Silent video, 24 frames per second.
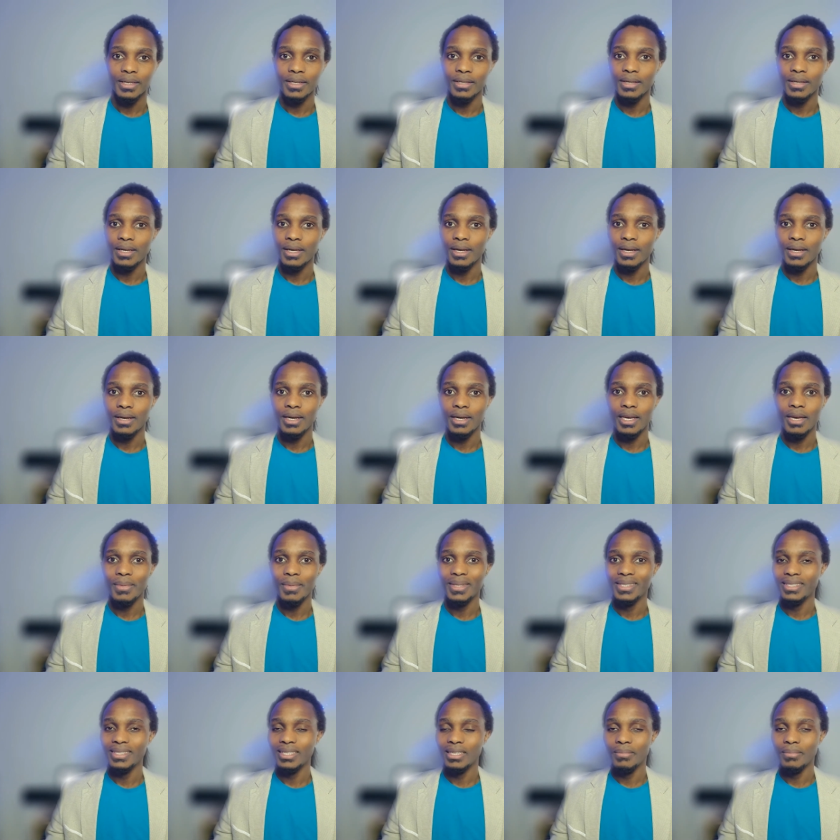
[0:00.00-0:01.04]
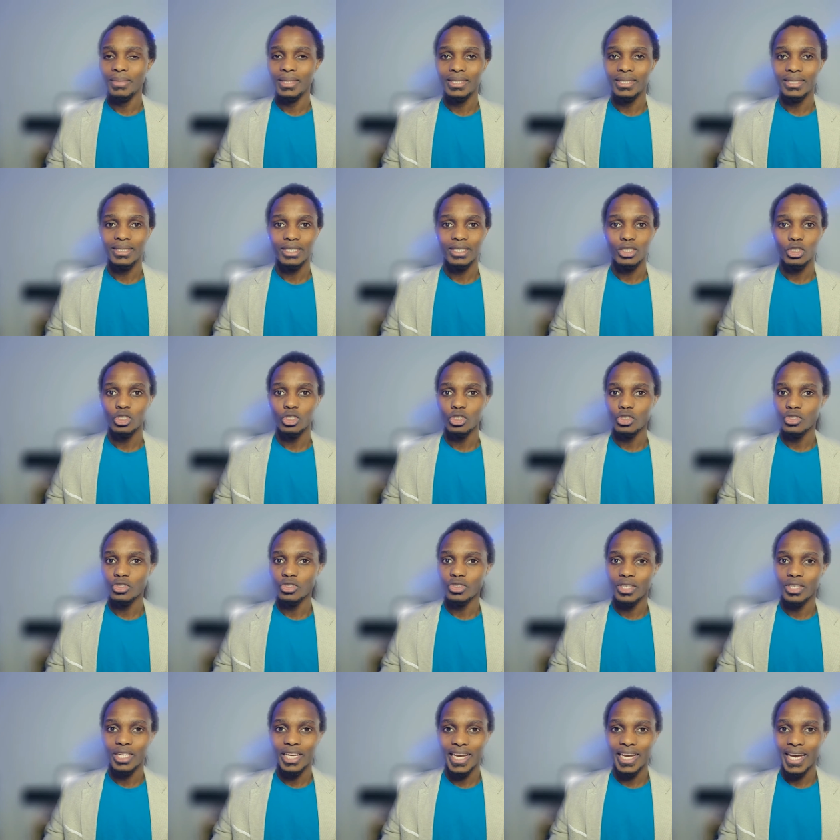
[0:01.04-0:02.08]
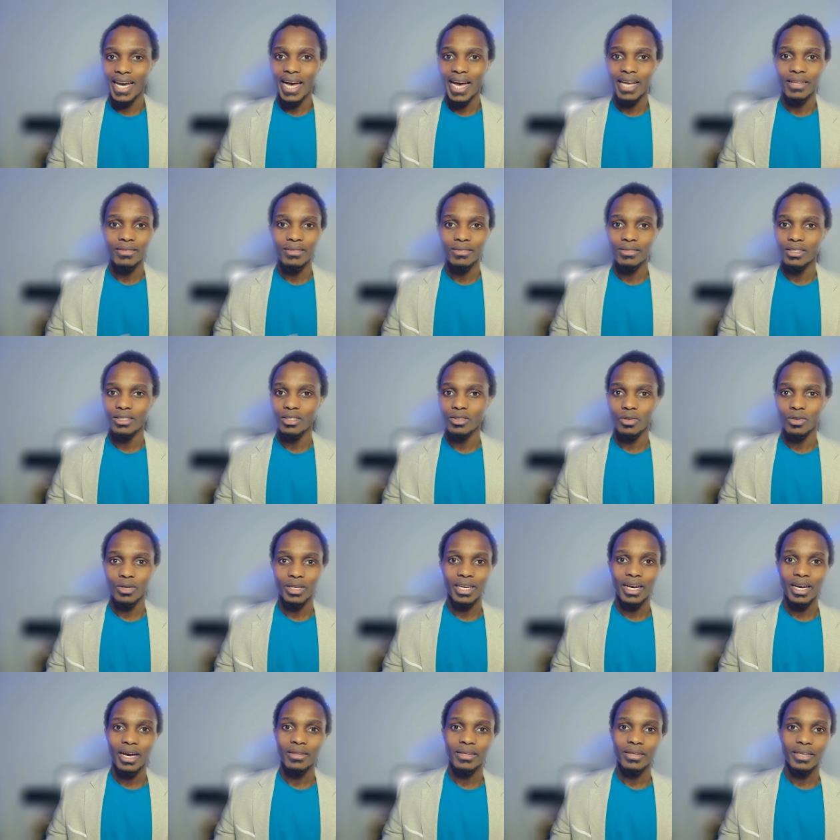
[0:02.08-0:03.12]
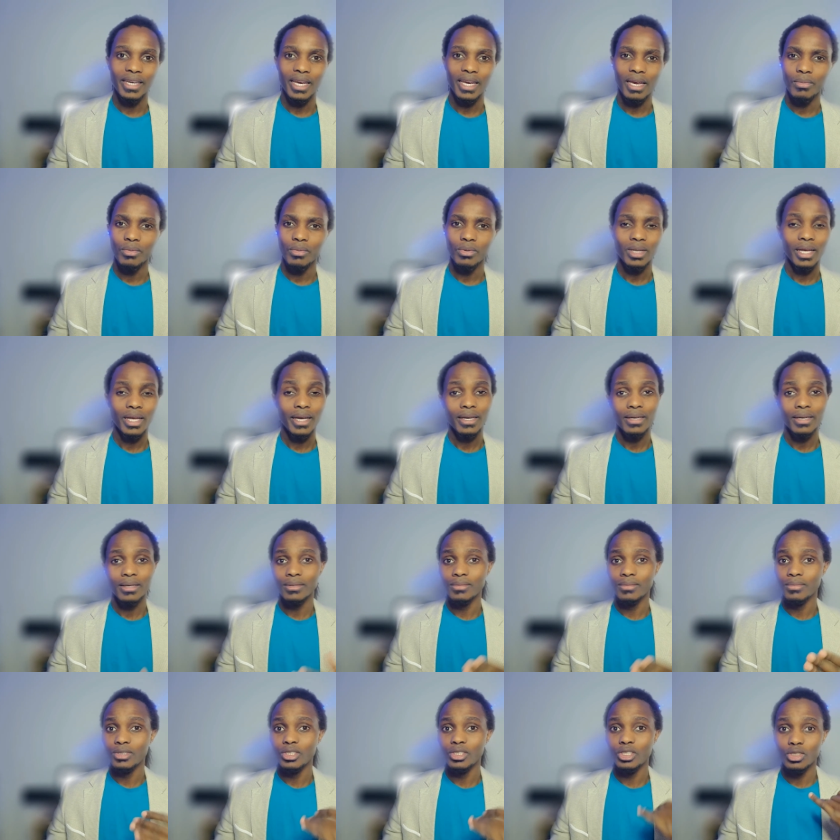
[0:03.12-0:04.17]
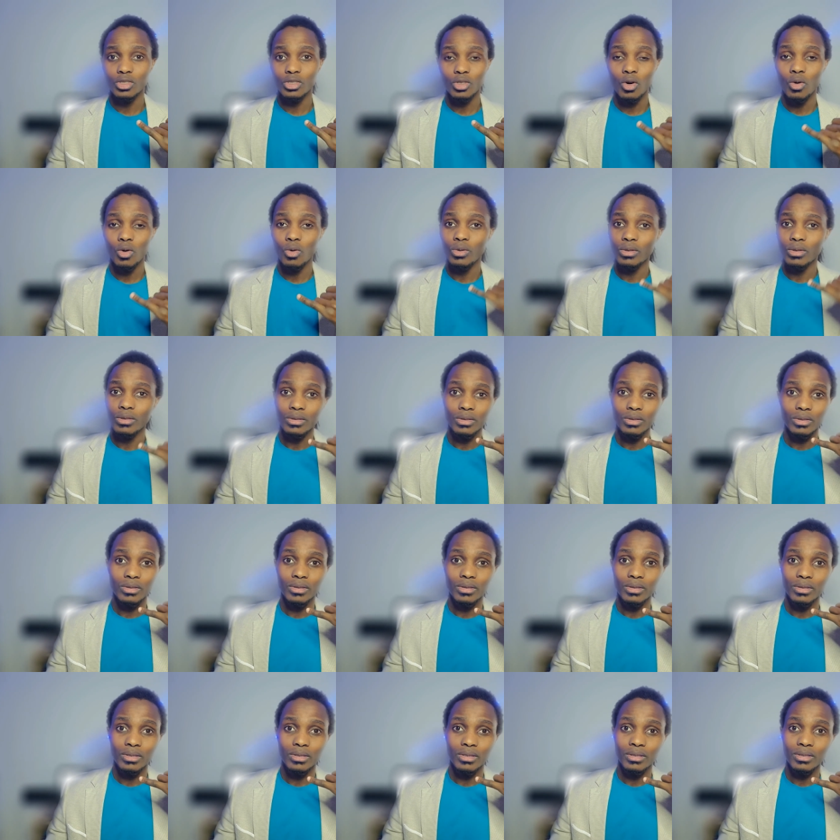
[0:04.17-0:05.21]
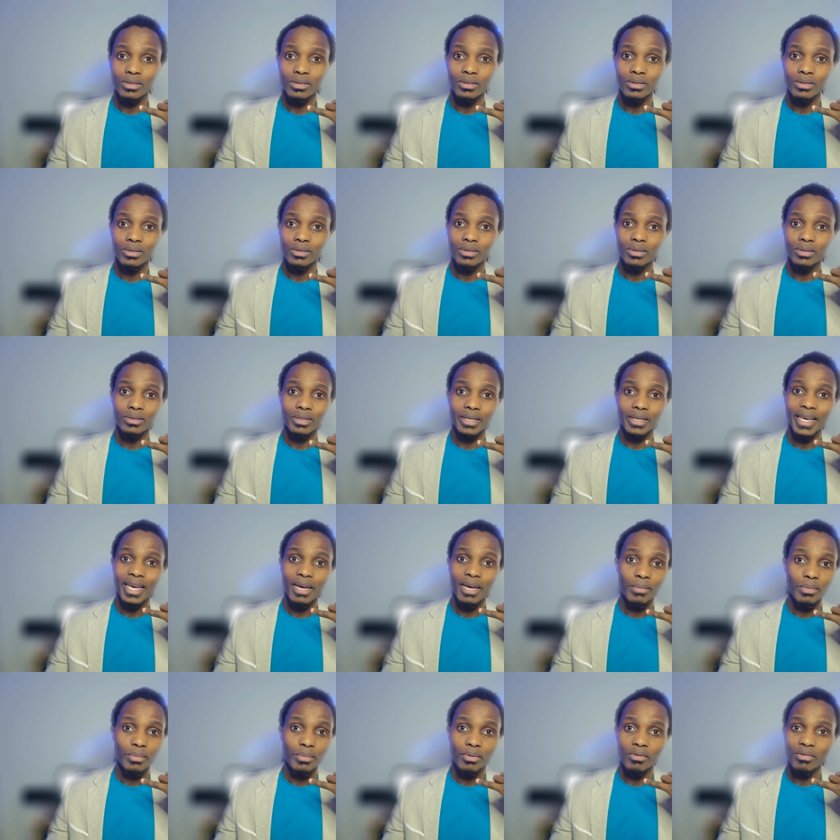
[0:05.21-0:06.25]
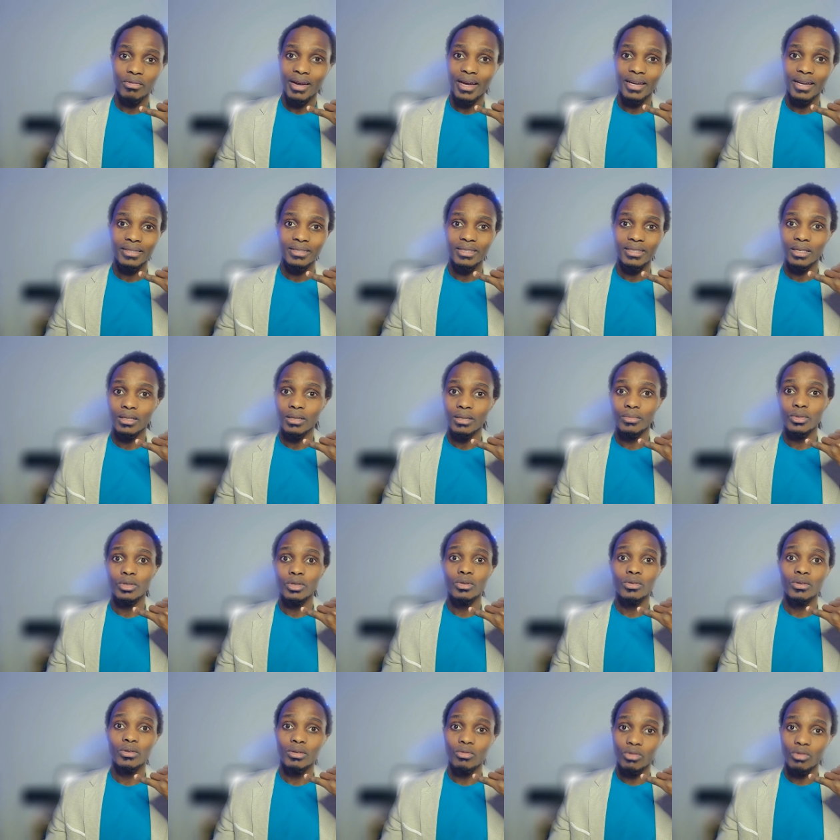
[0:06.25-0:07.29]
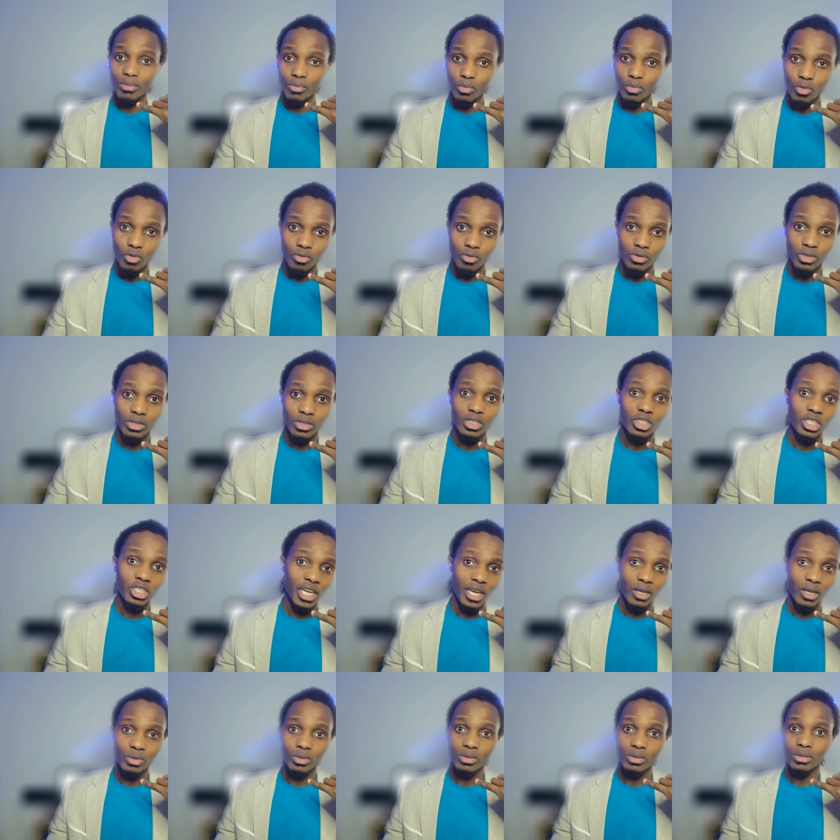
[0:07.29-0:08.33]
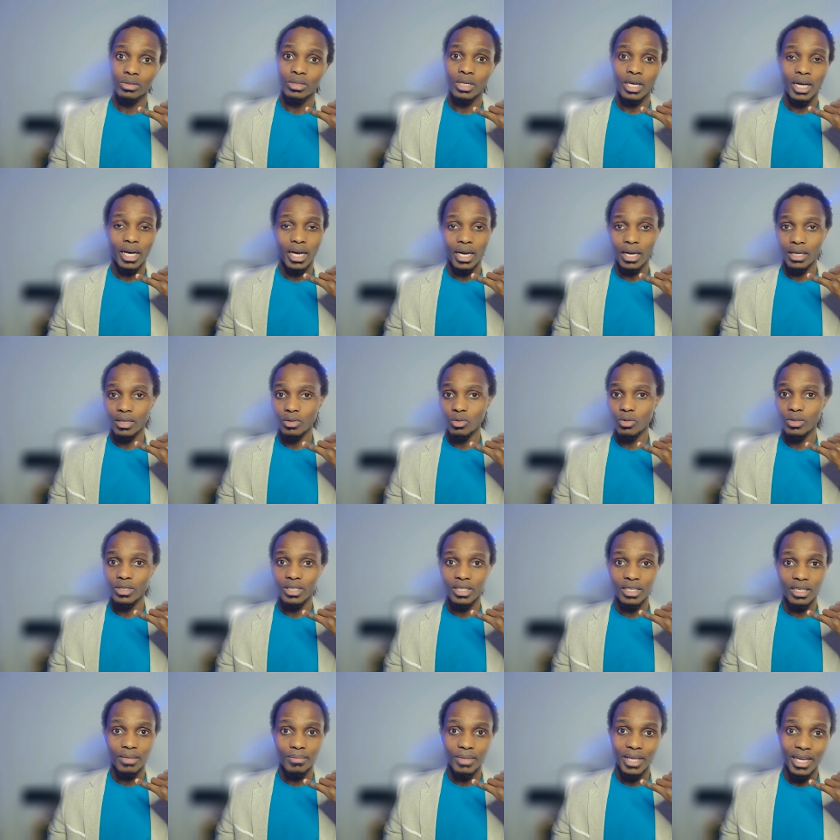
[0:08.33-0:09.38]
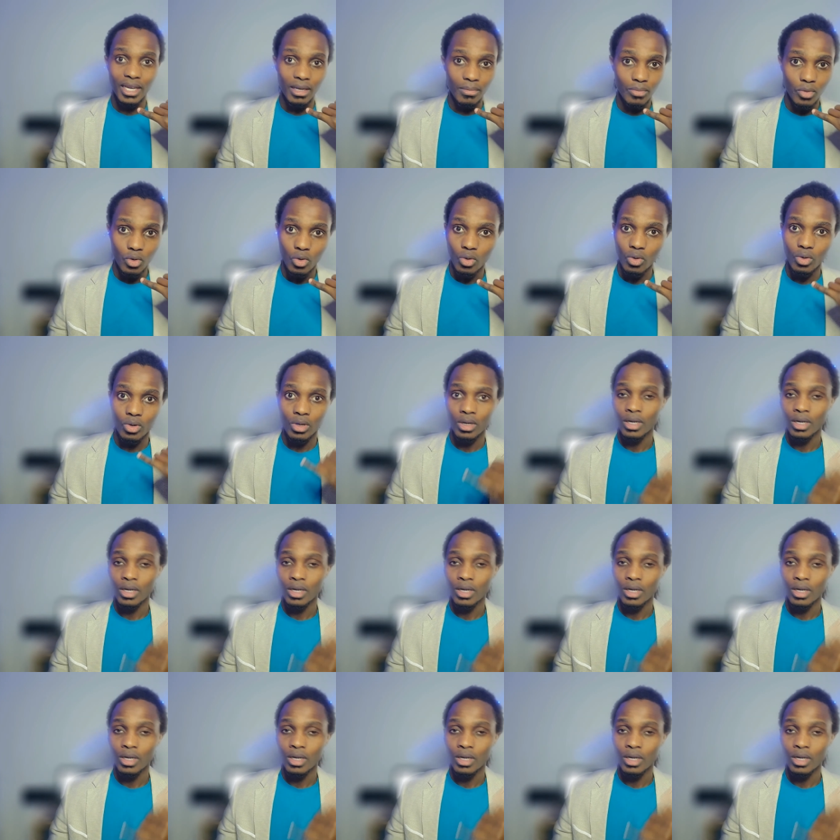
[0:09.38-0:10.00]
MSNBC, just cut the cable. Like, just call the cable provider, tell them, look, remove these channels. I don't need it anymore.